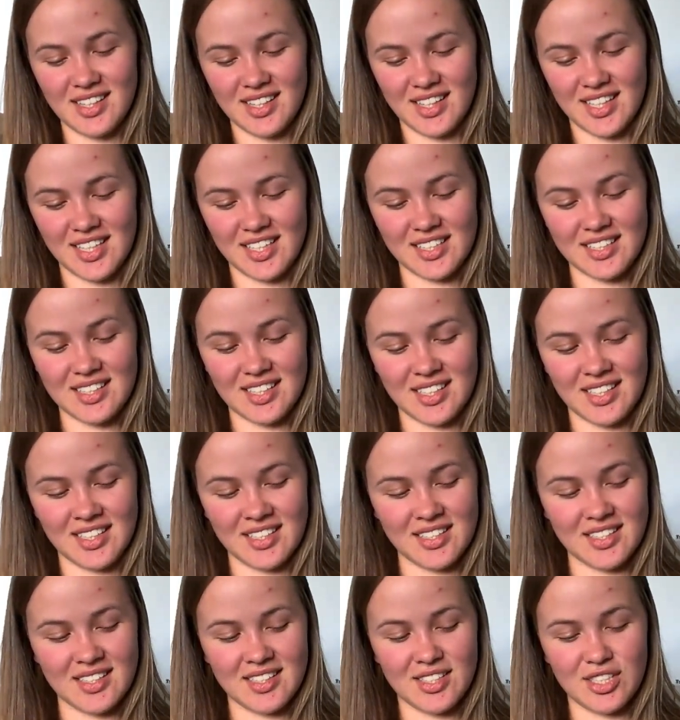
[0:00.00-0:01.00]
This
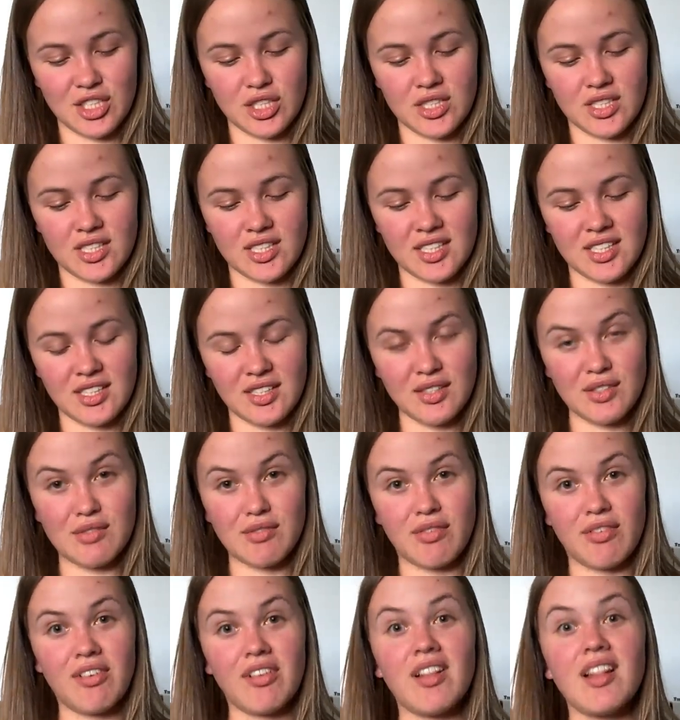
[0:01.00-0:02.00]
is just
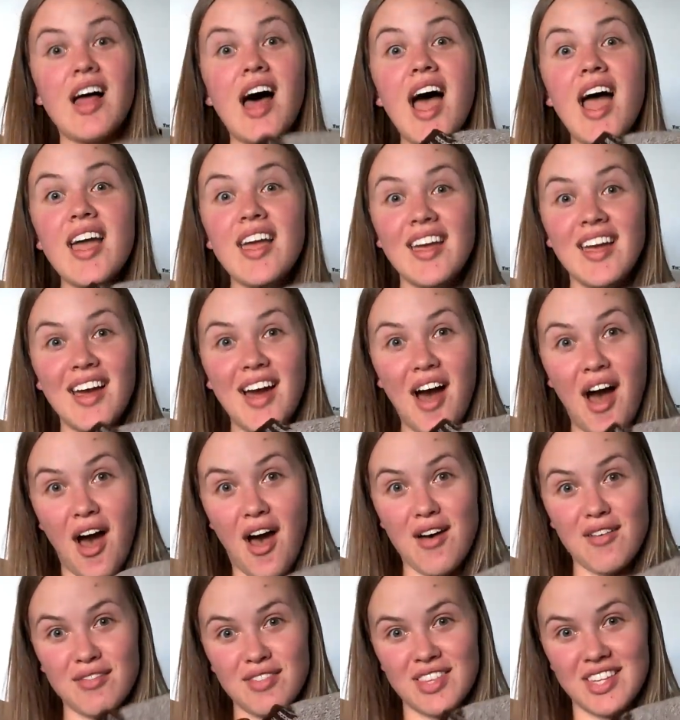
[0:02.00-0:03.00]
flying
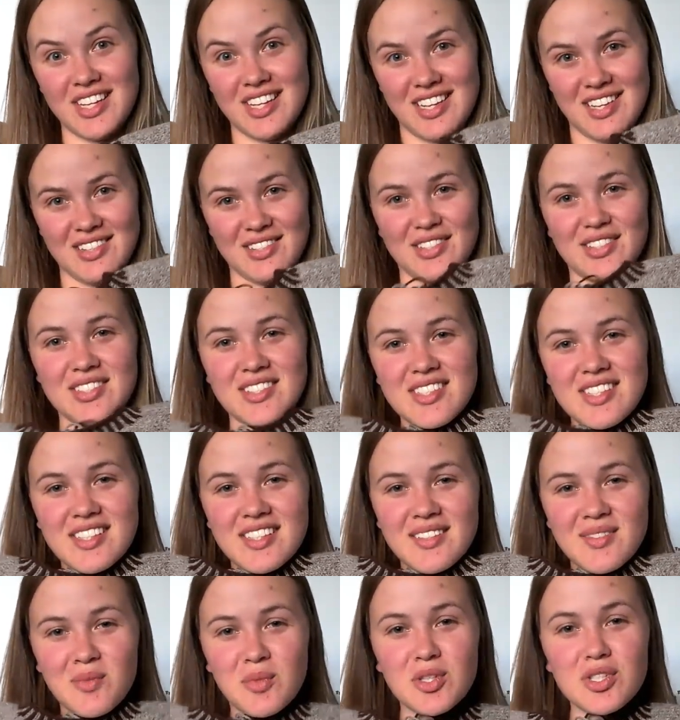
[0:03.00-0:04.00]
off the needles.
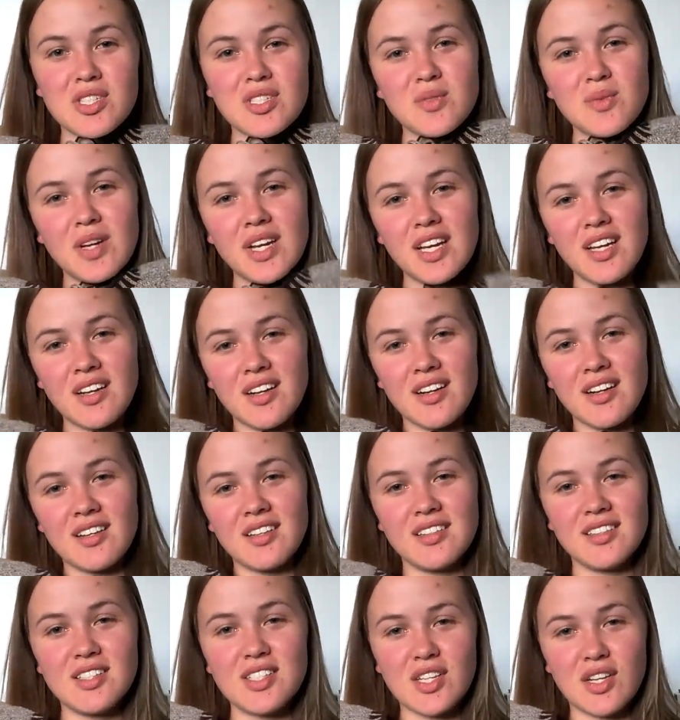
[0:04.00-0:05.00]
Worsted weight
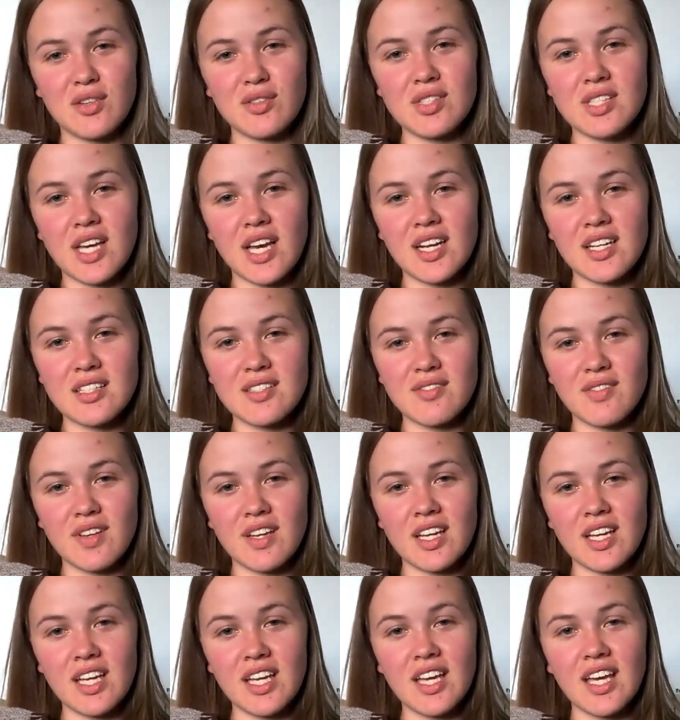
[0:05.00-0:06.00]
yarn, so
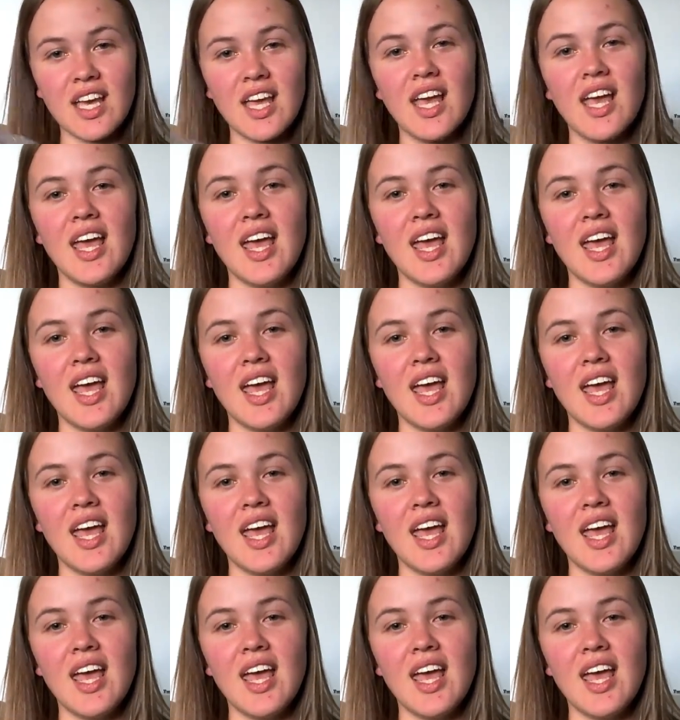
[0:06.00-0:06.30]
satisfying.